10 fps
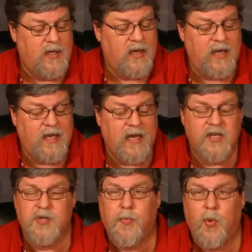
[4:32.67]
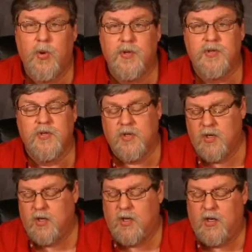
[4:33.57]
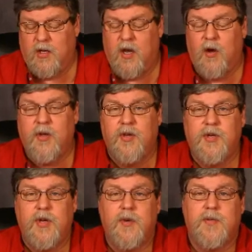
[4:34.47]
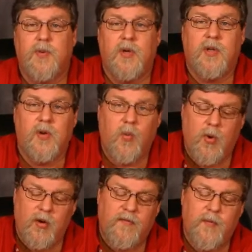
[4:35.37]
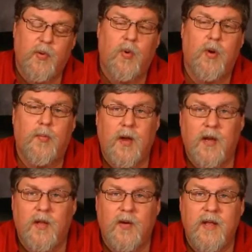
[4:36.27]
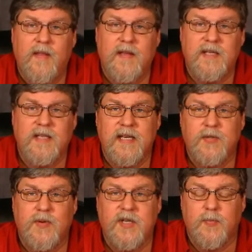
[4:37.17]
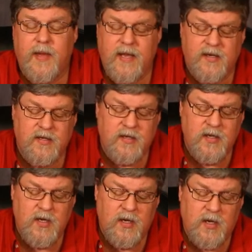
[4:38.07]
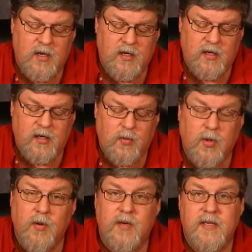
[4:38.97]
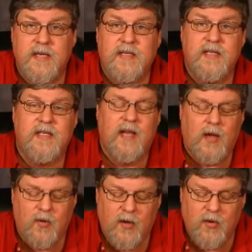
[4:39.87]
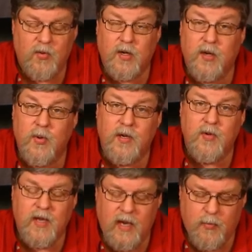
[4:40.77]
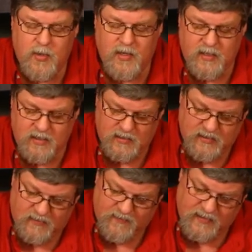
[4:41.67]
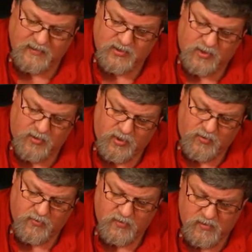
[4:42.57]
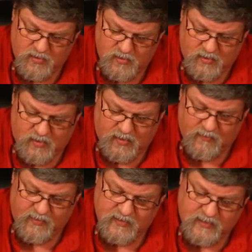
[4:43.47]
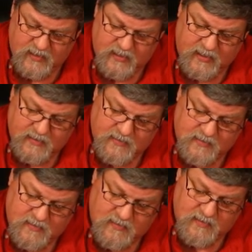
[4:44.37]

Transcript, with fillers: any kind of sports, all you do is put a little water from your water bottle on it, and these things would expand. We're going to test this out right quick on camera and see if I can show you how easy it is.